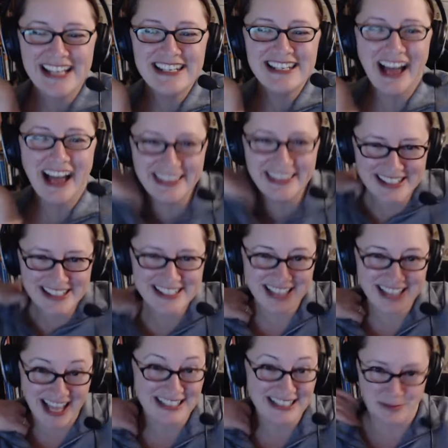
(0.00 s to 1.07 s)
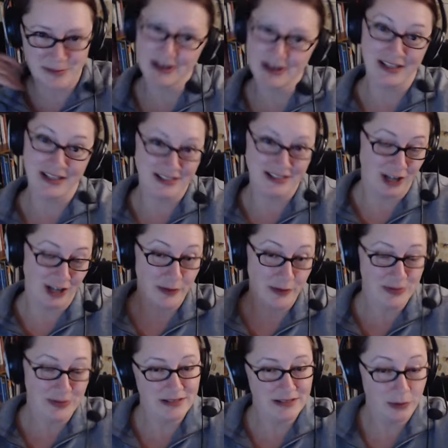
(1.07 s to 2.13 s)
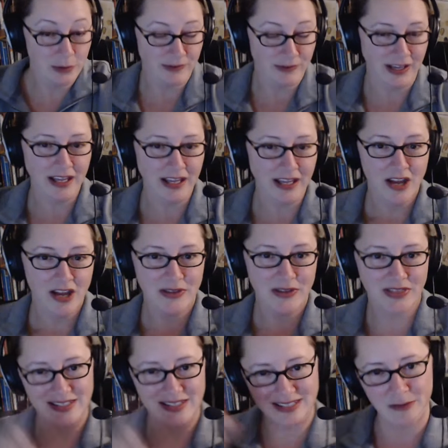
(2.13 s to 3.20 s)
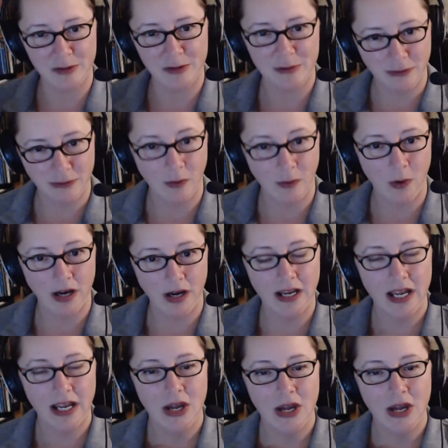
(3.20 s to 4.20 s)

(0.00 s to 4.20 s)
not this last summer because I was moving, but the summer before,